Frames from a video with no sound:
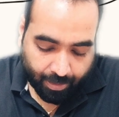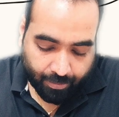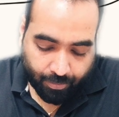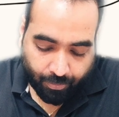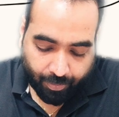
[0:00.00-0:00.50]

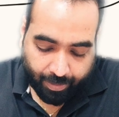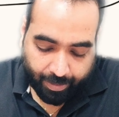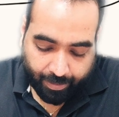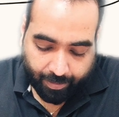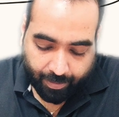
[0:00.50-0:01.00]
So
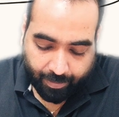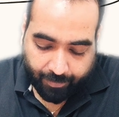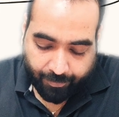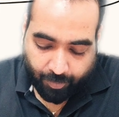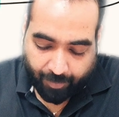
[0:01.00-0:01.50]

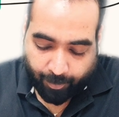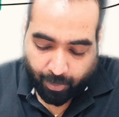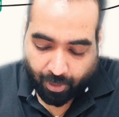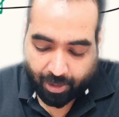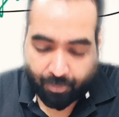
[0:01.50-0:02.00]
if you have
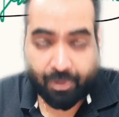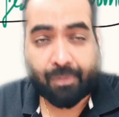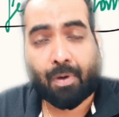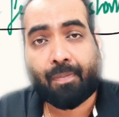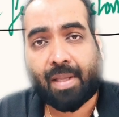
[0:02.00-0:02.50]
bought the goods
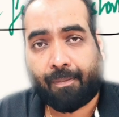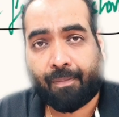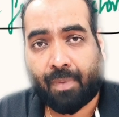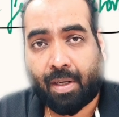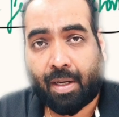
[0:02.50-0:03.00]
from
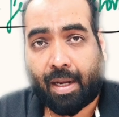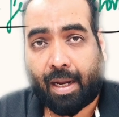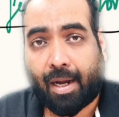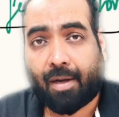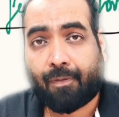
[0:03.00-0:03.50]
them,
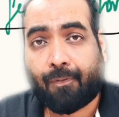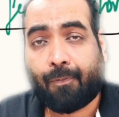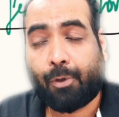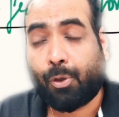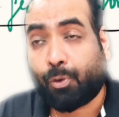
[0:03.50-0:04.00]
and
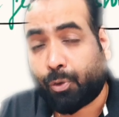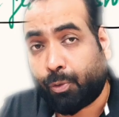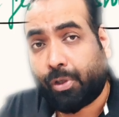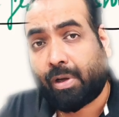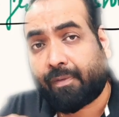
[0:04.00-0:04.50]
due
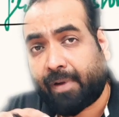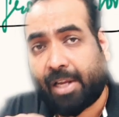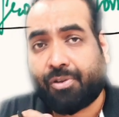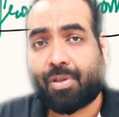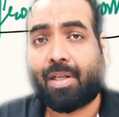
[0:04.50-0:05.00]
to your
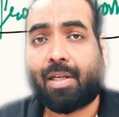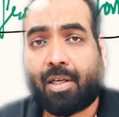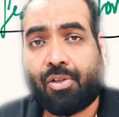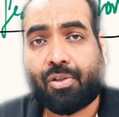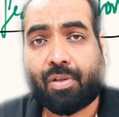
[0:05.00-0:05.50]
financial
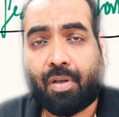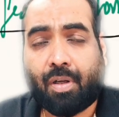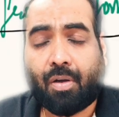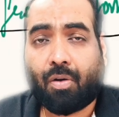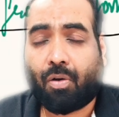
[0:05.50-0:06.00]
crunch,
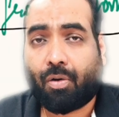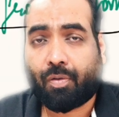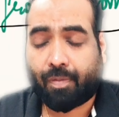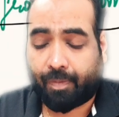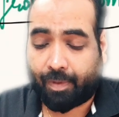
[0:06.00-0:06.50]

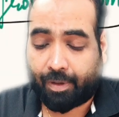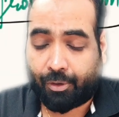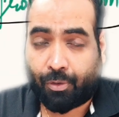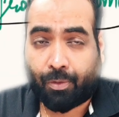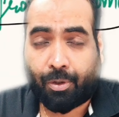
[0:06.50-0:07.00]
or
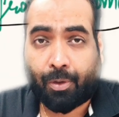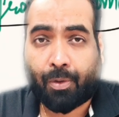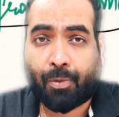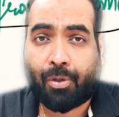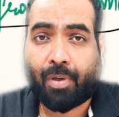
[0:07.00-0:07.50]
you due
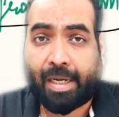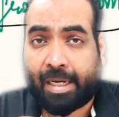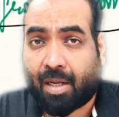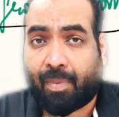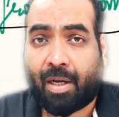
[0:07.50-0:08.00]
to your
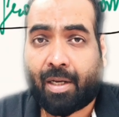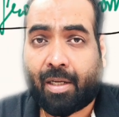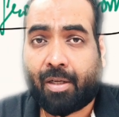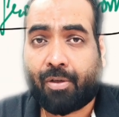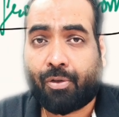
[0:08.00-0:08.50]

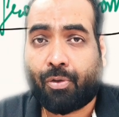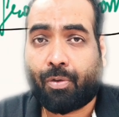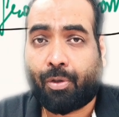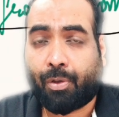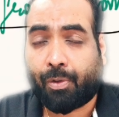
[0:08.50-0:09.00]
inability,
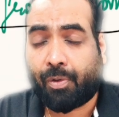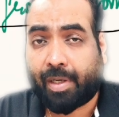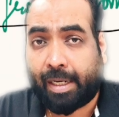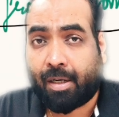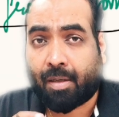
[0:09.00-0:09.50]
due to
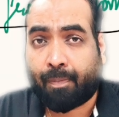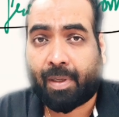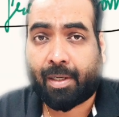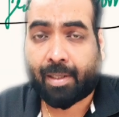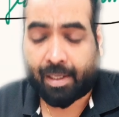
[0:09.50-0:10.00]
your
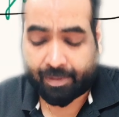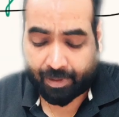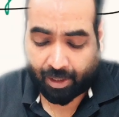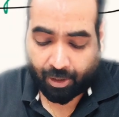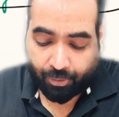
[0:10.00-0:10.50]
incompetentness,
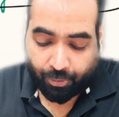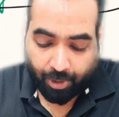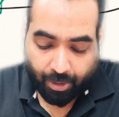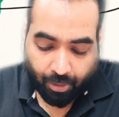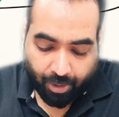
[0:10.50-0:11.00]
you
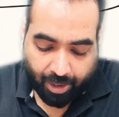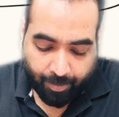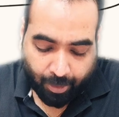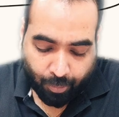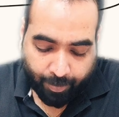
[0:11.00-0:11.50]
are not
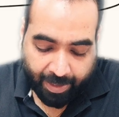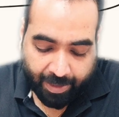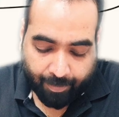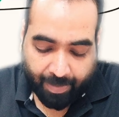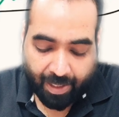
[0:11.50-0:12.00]
able to pay
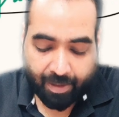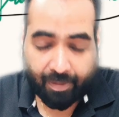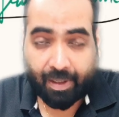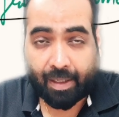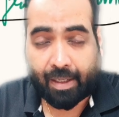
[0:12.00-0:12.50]
them back
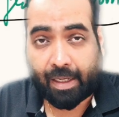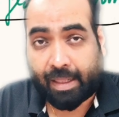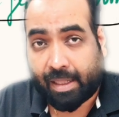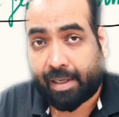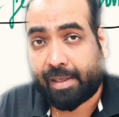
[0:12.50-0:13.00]

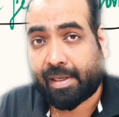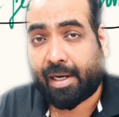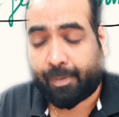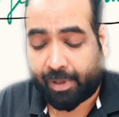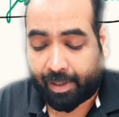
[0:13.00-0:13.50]
in the
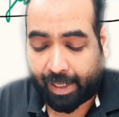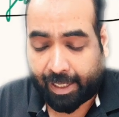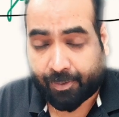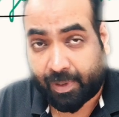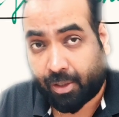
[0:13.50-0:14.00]
desired period
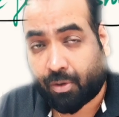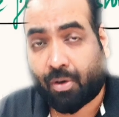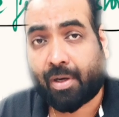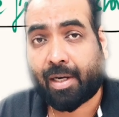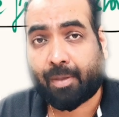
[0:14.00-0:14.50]
as per the
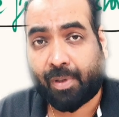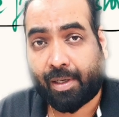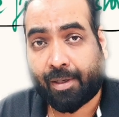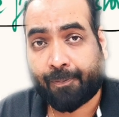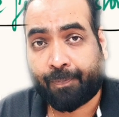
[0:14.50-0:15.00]
contract
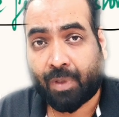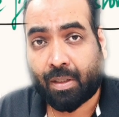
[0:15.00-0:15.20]
period.